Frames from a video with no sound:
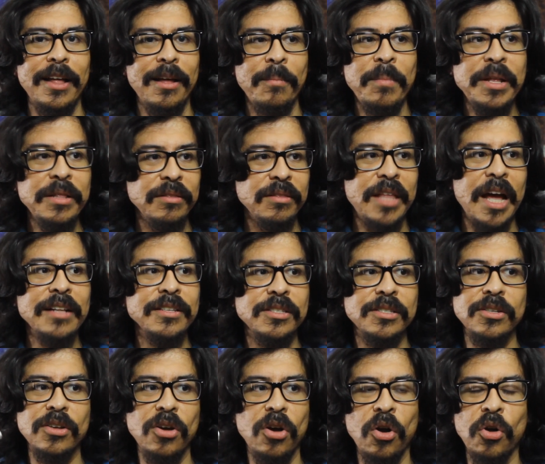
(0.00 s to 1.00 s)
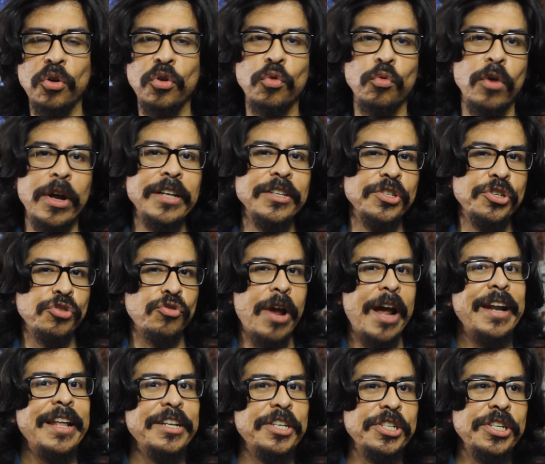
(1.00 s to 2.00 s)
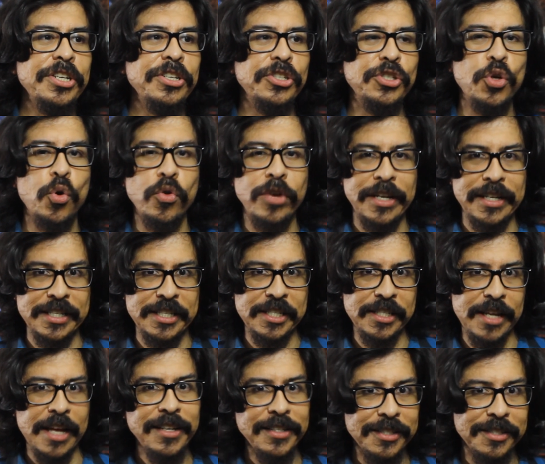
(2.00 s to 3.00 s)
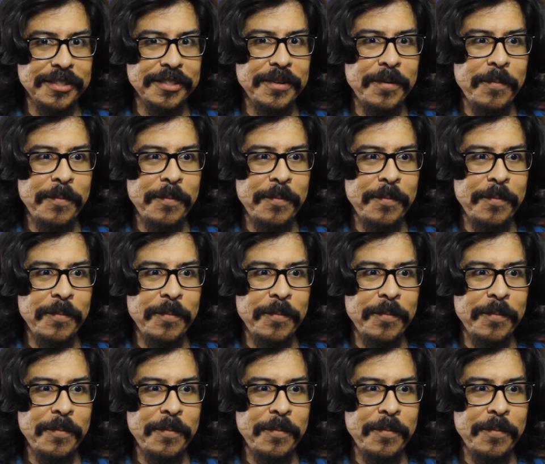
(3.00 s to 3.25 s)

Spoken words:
I mean, that's a great strategy to an extent.